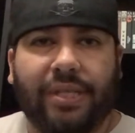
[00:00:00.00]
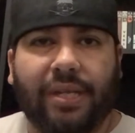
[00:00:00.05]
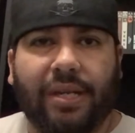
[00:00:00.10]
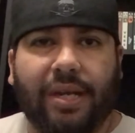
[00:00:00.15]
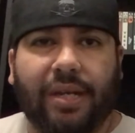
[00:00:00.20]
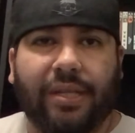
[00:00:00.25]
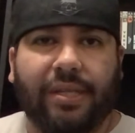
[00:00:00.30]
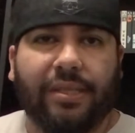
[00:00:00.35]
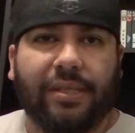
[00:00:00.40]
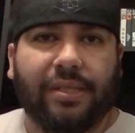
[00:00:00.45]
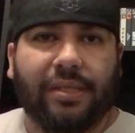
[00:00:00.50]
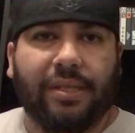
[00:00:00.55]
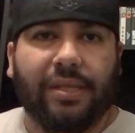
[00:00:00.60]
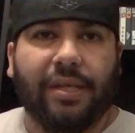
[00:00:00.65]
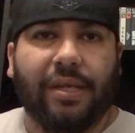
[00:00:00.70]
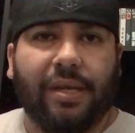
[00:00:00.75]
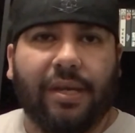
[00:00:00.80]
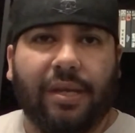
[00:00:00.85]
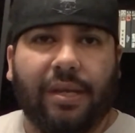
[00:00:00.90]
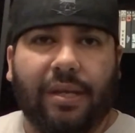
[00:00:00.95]
it on his
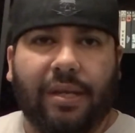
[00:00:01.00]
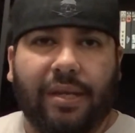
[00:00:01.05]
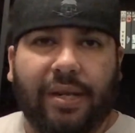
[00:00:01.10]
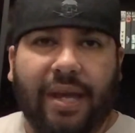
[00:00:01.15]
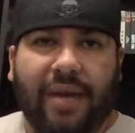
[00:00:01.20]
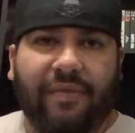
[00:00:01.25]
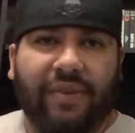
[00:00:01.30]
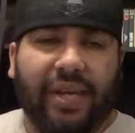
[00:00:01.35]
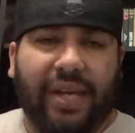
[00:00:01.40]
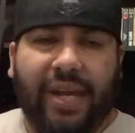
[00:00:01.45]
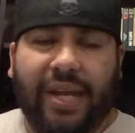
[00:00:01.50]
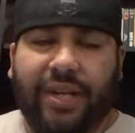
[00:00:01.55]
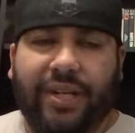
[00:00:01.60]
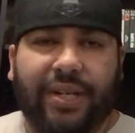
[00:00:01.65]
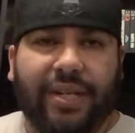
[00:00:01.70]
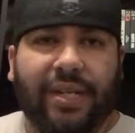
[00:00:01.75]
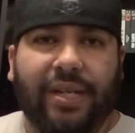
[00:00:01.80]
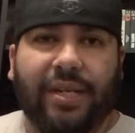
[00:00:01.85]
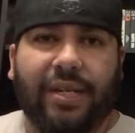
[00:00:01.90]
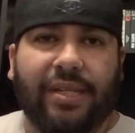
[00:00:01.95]

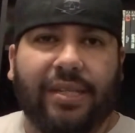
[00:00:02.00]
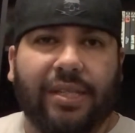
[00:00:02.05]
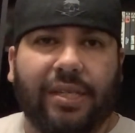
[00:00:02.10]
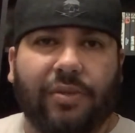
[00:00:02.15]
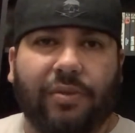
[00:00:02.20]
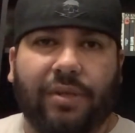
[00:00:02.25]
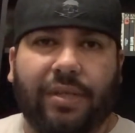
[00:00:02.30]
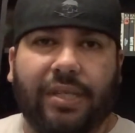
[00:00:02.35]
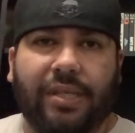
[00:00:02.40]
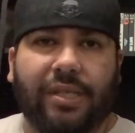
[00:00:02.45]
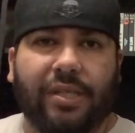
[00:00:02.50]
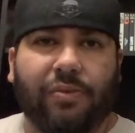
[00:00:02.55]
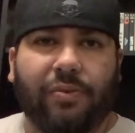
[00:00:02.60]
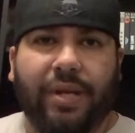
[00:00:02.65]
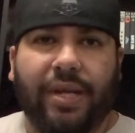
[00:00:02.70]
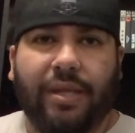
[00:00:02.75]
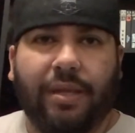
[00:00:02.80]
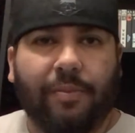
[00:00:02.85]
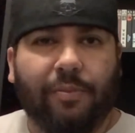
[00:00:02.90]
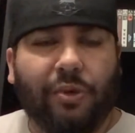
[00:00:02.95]
navigation, and he says, "Well, this is way
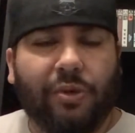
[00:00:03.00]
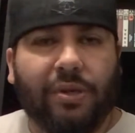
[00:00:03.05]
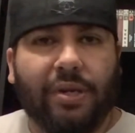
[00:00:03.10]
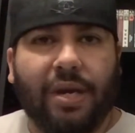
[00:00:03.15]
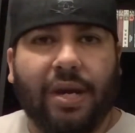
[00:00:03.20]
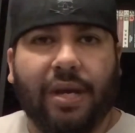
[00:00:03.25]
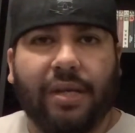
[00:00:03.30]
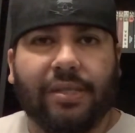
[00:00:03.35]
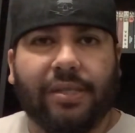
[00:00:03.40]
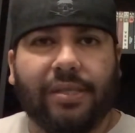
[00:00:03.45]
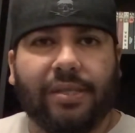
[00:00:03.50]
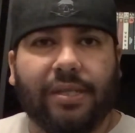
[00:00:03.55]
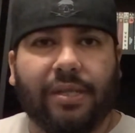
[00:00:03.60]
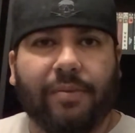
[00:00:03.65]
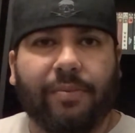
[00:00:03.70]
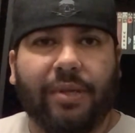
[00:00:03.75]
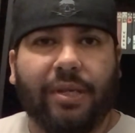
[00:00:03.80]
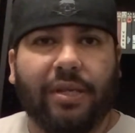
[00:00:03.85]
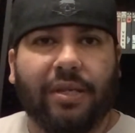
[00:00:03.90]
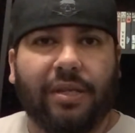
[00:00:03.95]
in the boondocks. It's going to
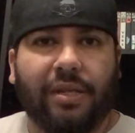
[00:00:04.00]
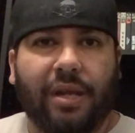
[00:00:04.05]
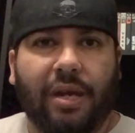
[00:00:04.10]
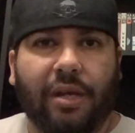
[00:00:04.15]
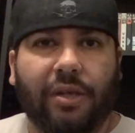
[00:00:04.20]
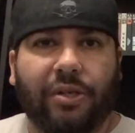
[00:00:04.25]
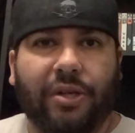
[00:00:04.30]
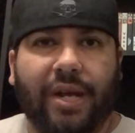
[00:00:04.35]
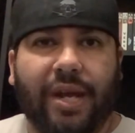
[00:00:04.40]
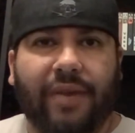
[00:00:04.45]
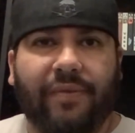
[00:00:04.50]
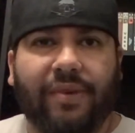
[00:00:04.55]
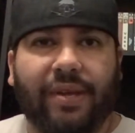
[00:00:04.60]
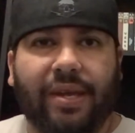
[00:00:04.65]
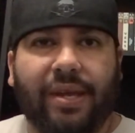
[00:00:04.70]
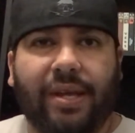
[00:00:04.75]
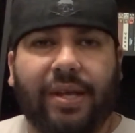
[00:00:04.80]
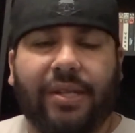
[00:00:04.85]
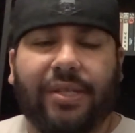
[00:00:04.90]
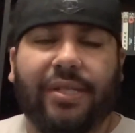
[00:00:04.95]
be a long drive."
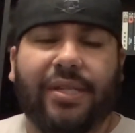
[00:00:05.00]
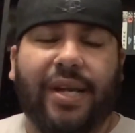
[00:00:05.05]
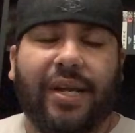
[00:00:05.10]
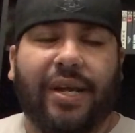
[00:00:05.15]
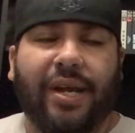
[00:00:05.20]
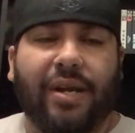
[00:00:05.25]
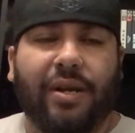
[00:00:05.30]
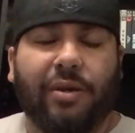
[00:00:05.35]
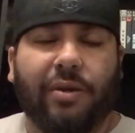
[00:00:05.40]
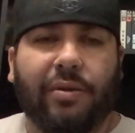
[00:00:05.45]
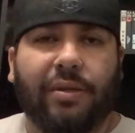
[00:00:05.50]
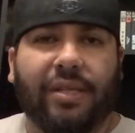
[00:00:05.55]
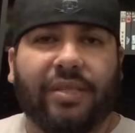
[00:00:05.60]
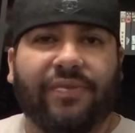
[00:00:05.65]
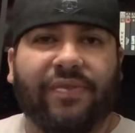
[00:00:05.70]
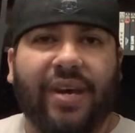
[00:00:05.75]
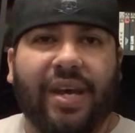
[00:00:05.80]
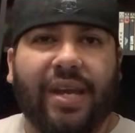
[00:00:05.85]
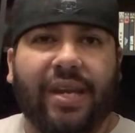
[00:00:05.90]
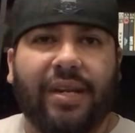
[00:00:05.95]
She's like, "I know, that's
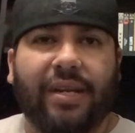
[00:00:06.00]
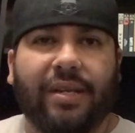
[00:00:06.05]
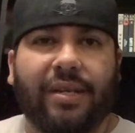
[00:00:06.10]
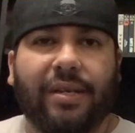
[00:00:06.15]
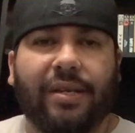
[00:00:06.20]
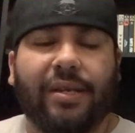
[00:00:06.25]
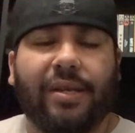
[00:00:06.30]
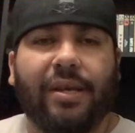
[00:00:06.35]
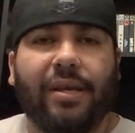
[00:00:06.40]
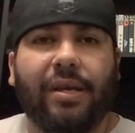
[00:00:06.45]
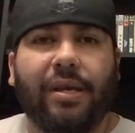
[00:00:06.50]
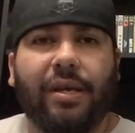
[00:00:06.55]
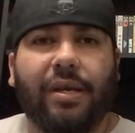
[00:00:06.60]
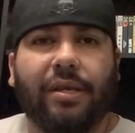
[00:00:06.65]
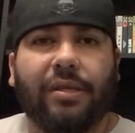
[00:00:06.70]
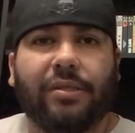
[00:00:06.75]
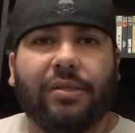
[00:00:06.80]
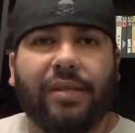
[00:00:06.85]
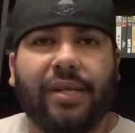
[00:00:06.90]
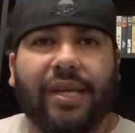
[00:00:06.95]
fine."
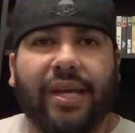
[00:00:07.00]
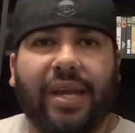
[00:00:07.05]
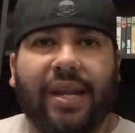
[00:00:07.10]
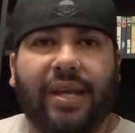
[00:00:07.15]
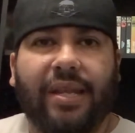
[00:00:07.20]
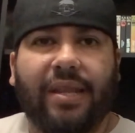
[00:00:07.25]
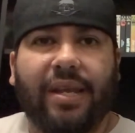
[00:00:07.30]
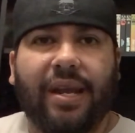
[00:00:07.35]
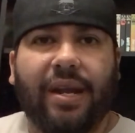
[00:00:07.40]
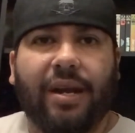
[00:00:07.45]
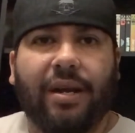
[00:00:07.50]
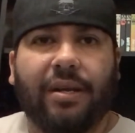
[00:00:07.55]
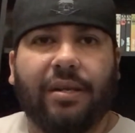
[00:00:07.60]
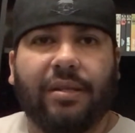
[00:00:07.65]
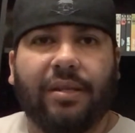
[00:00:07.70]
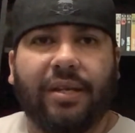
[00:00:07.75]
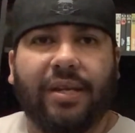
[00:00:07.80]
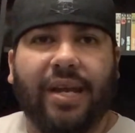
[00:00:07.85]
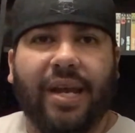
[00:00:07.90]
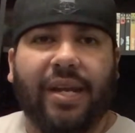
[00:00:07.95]
So they get in there.
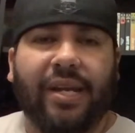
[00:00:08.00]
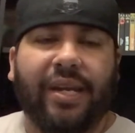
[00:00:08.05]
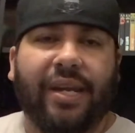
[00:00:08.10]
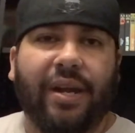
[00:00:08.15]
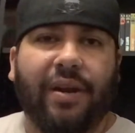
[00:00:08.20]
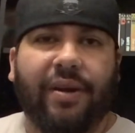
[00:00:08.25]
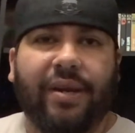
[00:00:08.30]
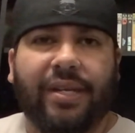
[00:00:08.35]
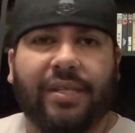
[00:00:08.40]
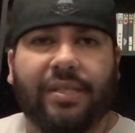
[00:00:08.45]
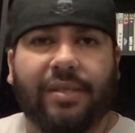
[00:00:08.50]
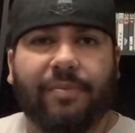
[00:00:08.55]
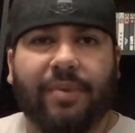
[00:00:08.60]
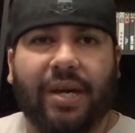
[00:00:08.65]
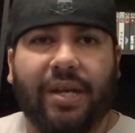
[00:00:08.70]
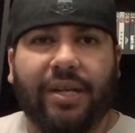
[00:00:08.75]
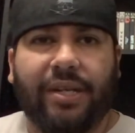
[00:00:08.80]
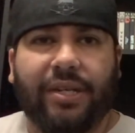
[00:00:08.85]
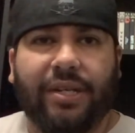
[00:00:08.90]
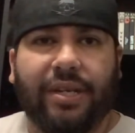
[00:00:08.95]
They're kind of curious
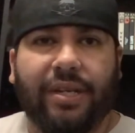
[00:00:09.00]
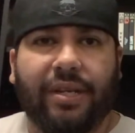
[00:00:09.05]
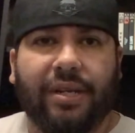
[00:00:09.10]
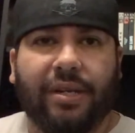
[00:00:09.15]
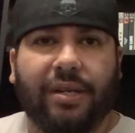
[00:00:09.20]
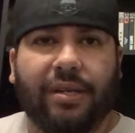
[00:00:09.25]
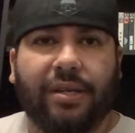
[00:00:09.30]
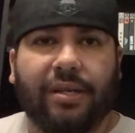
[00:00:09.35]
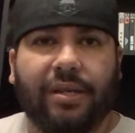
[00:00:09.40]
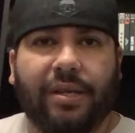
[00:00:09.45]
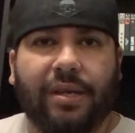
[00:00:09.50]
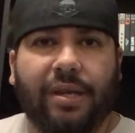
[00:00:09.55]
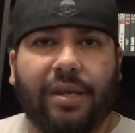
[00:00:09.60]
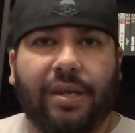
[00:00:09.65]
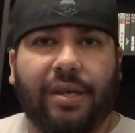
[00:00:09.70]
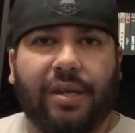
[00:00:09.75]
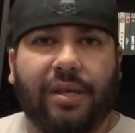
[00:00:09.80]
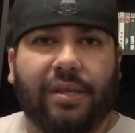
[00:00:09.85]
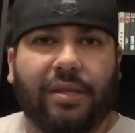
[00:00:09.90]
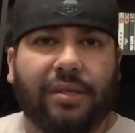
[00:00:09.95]
about each other
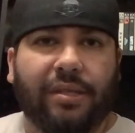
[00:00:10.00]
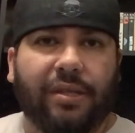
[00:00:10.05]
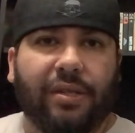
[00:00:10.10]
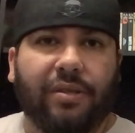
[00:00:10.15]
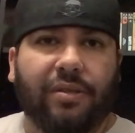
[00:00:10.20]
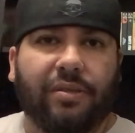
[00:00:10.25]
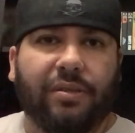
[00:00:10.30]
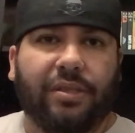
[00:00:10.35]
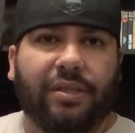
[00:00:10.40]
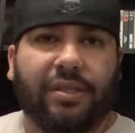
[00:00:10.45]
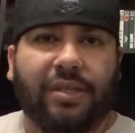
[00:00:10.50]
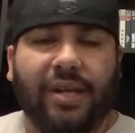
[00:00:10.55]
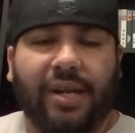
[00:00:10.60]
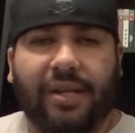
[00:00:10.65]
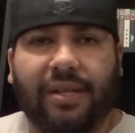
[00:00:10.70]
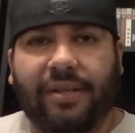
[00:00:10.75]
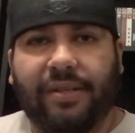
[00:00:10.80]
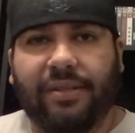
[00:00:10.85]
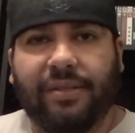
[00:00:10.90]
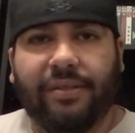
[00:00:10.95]
you know, kind
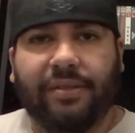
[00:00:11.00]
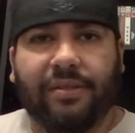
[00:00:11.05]
of